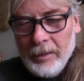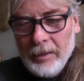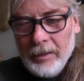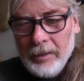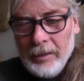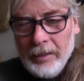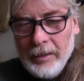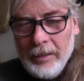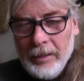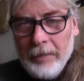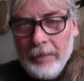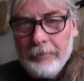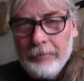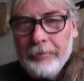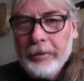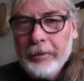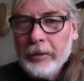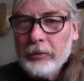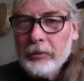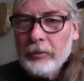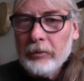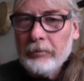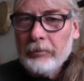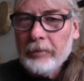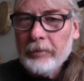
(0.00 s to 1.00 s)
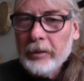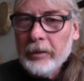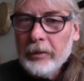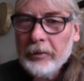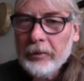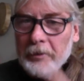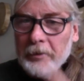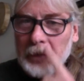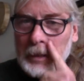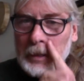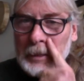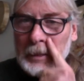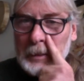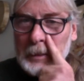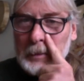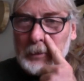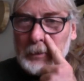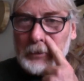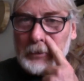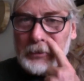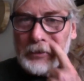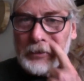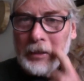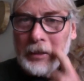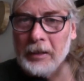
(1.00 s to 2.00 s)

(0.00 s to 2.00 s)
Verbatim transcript: in that face of earth that is